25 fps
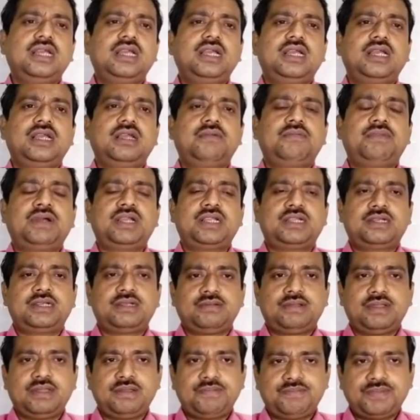But
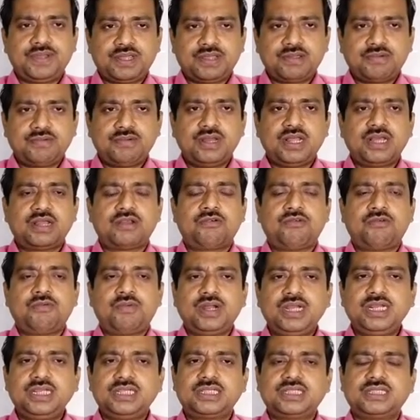a peculiar
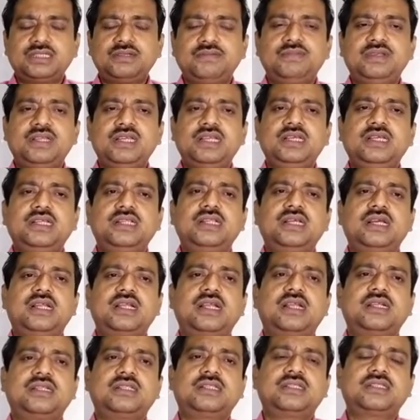Homeric simile
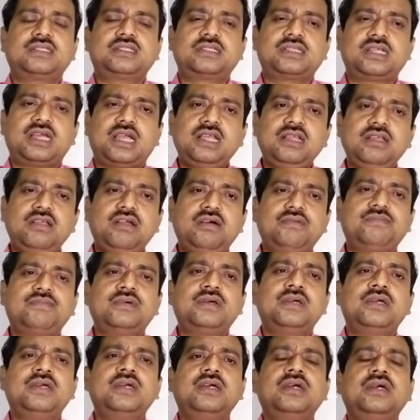that are the style
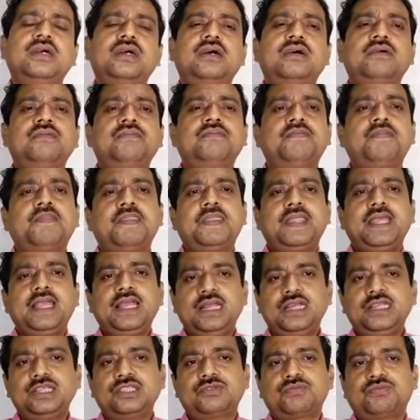of
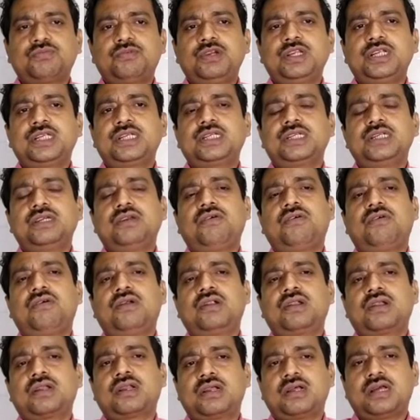English poetry
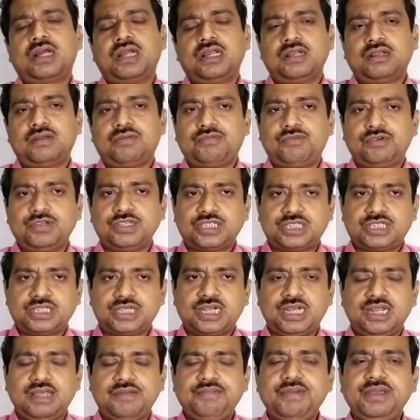or kind of
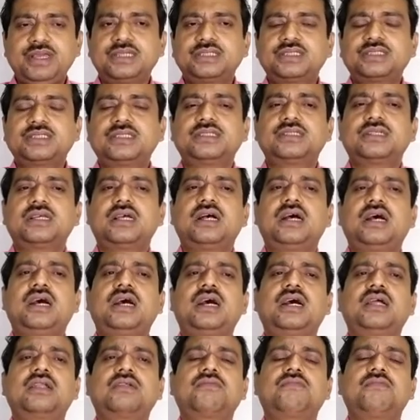Western epics
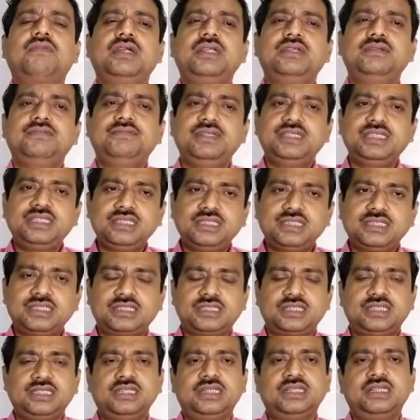are quite missing
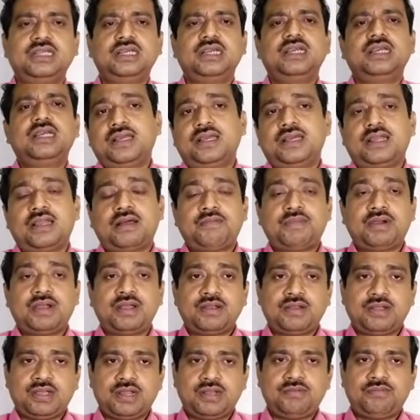in
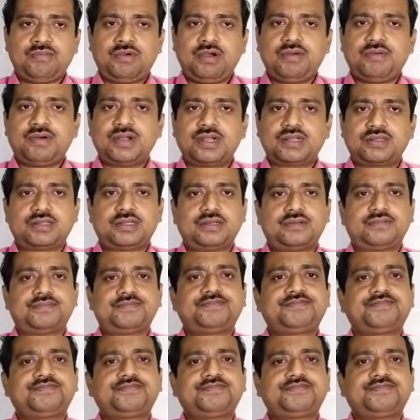Ramayana and Mahabharata.